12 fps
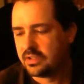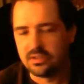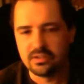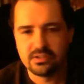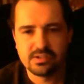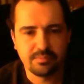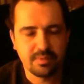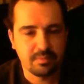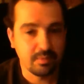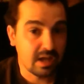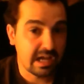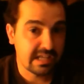some
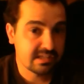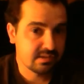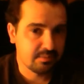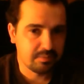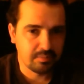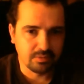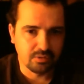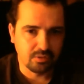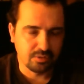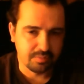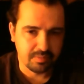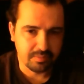people ask, some people don't.
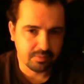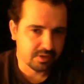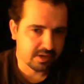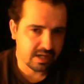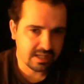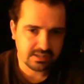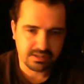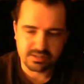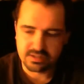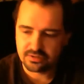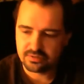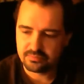The people that ask, I tell them.